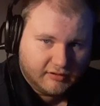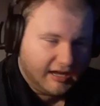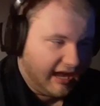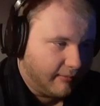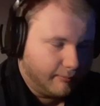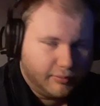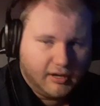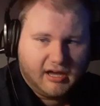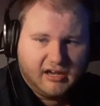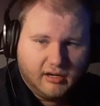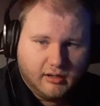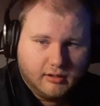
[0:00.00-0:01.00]
the
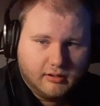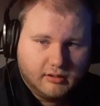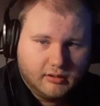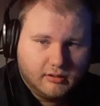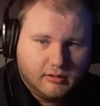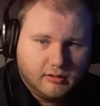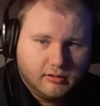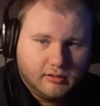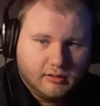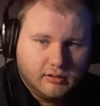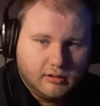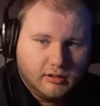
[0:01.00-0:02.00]
Empire.
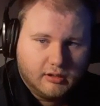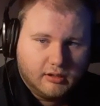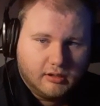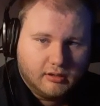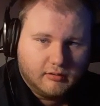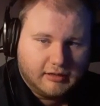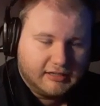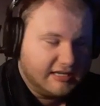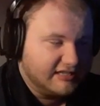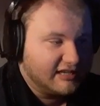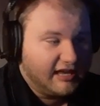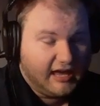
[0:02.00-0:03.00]
Like,
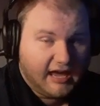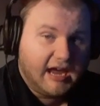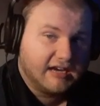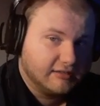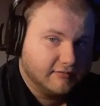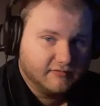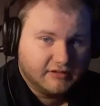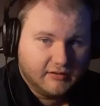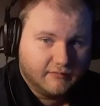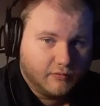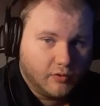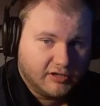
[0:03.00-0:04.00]
he's actively
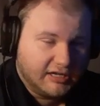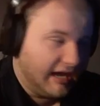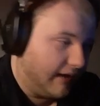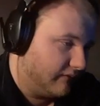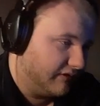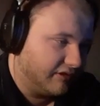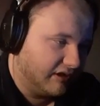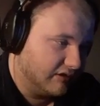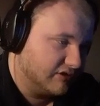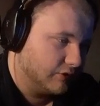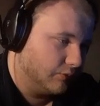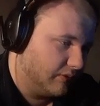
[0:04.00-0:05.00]
avoiding everything
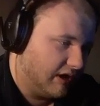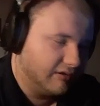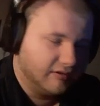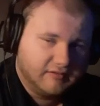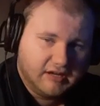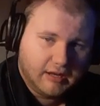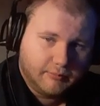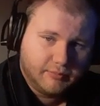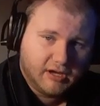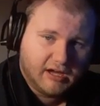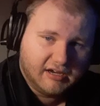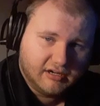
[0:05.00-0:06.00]
surrounding the
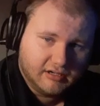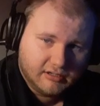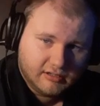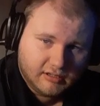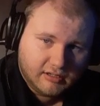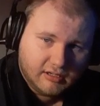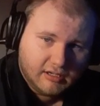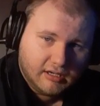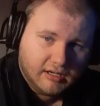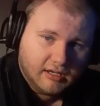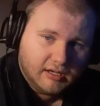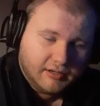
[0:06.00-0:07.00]
Empire.
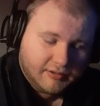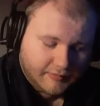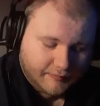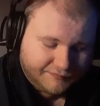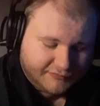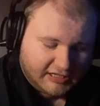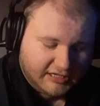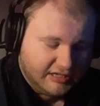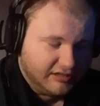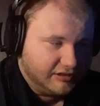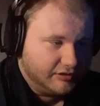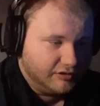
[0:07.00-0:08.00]

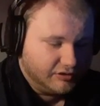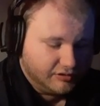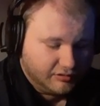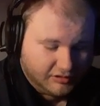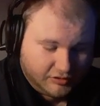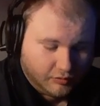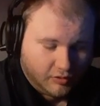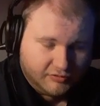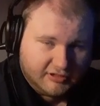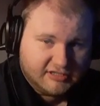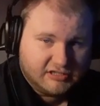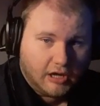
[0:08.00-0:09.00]
You
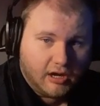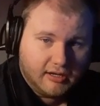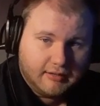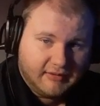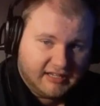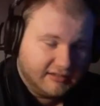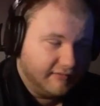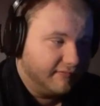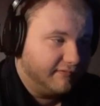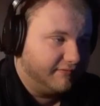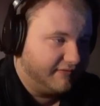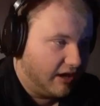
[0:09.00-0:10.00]
only saw him at the
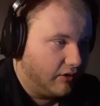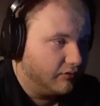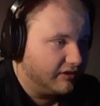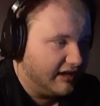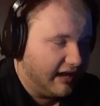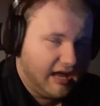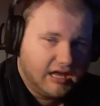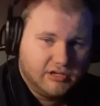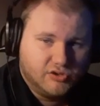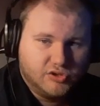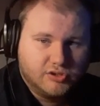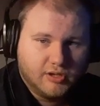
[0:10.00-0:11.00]
very
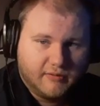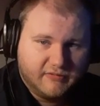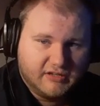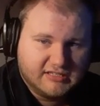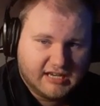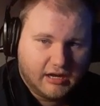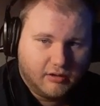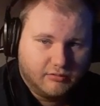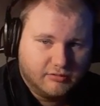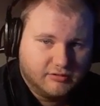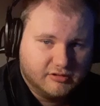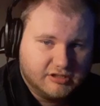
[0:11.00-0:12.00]
edge of the
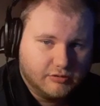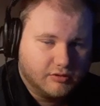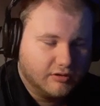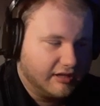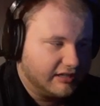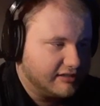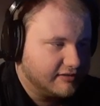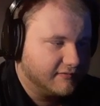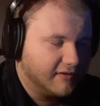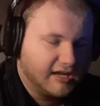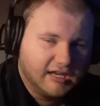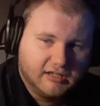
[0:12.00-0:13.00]
town to collect his
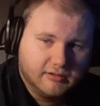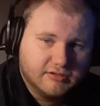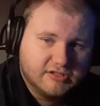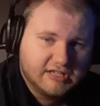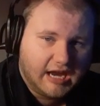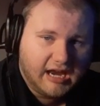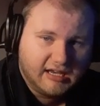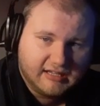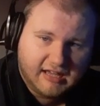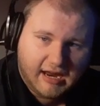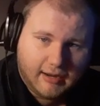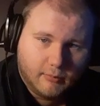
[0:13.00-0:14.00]
freaking sand
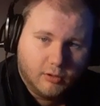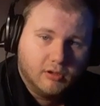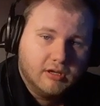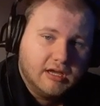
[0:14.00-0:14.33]
camel